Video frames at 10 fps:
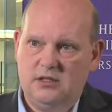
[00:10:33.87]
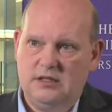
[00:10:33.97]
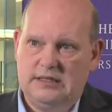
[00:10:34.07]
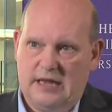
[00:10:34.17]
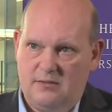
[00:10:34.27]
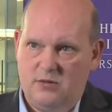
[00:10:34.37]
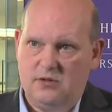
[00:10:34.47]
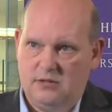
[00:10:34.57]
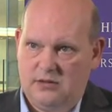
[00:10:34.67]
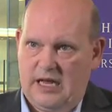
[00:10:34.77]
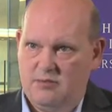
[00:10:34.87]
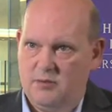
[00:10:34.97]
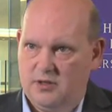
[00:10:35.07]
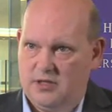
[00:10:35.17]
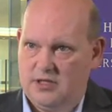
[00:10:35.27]
cyber
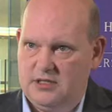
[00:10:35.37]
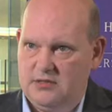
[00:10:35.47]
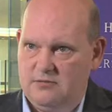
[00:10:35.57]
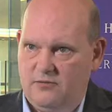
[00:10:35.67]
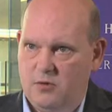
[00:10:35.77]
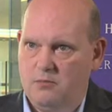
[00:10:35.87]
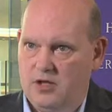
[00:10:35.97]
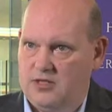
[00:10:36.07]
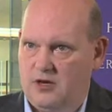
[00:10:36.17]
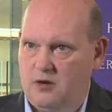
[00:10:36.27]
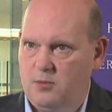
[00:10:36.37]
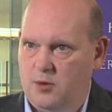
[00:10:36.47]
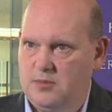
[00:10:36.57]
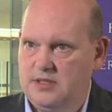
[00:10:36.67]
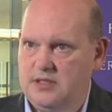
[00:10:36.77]
capabilities for military
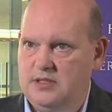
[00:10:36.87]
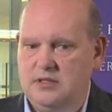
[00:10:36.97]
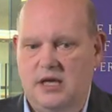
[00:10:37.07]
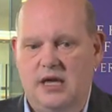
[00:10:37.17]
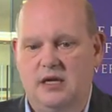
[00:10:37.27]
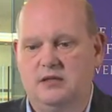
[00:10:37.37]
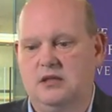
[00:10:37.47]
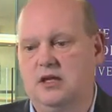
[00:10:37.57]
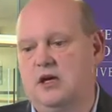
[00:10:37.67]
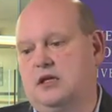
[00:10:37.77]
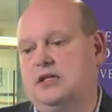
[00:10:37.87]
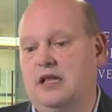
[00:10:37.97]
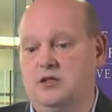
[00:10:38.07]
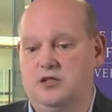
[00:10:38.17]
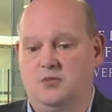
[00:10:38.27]
purposes and
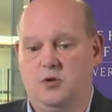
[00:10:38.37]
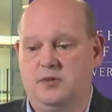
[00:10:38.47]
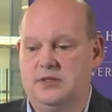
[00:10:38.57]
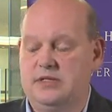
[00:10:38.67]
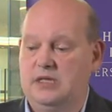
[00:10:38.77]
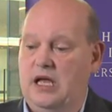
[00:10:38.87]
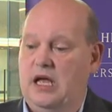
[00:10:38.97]
intelligence purposes.